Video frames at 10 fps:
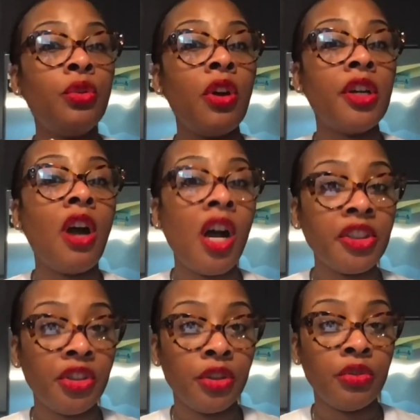to her
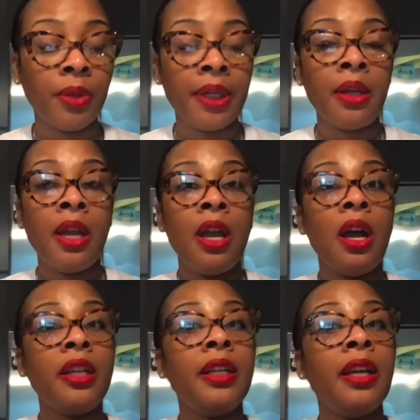godchildren,
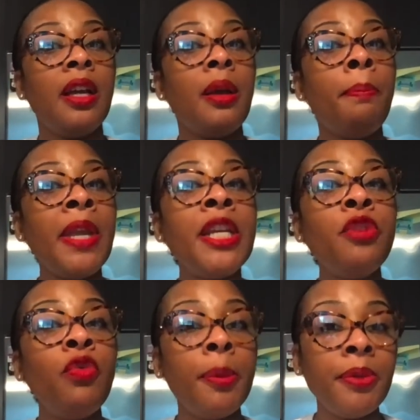
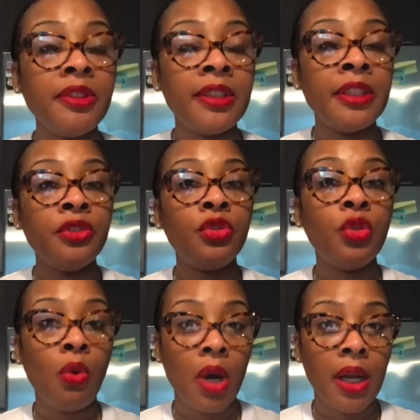Minnie Riperton's
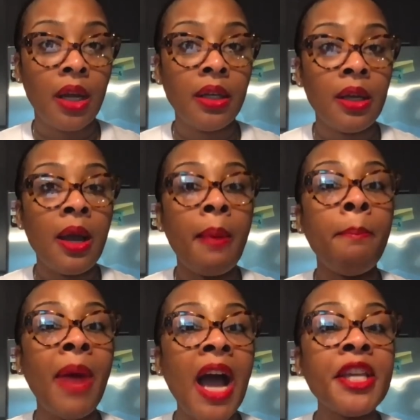daughter,
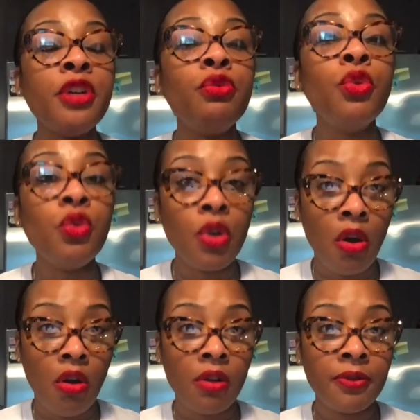Maya
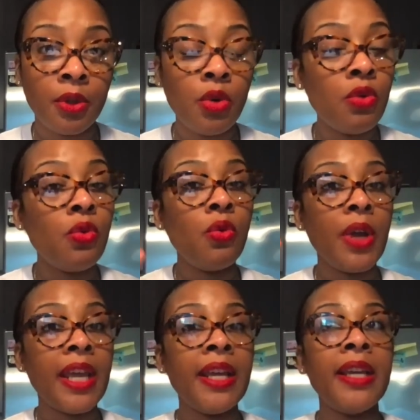Rudolph,
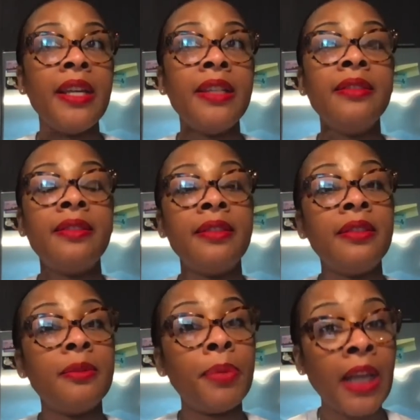who is
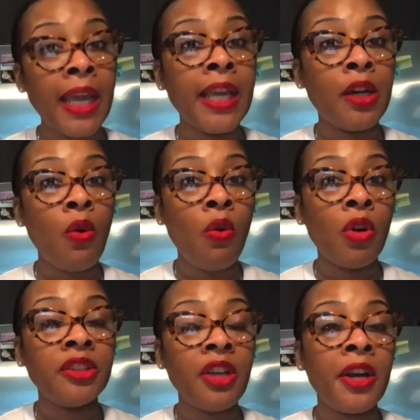playing
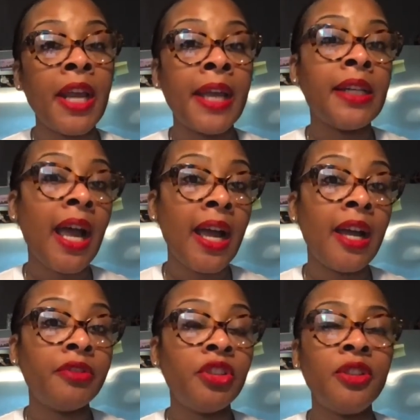on Saturday Night
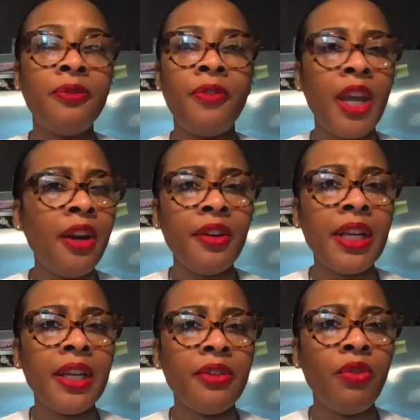Live, she's
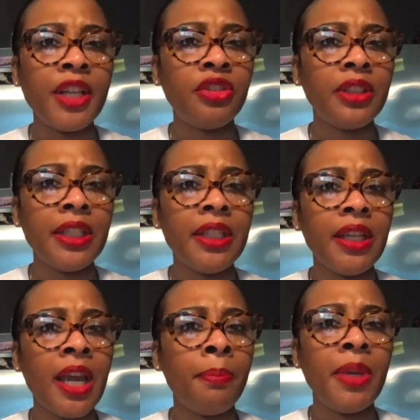very
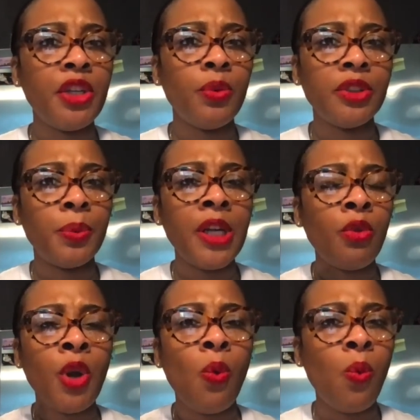racially ambiguous. We
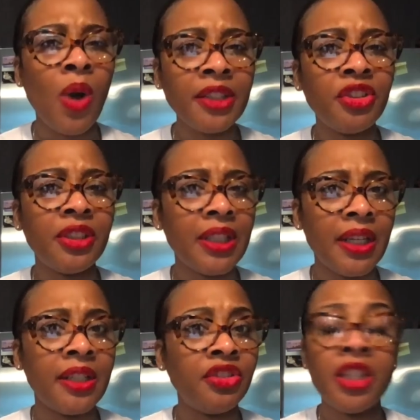don't know what she
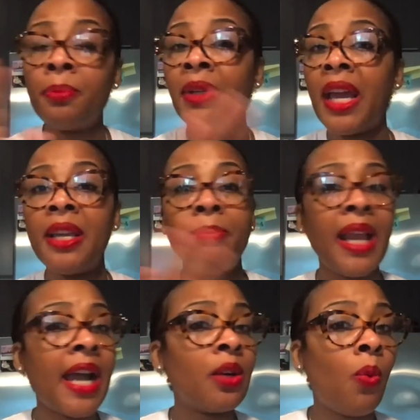is. She could play
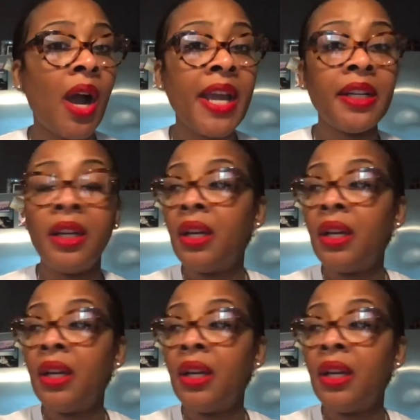black, white,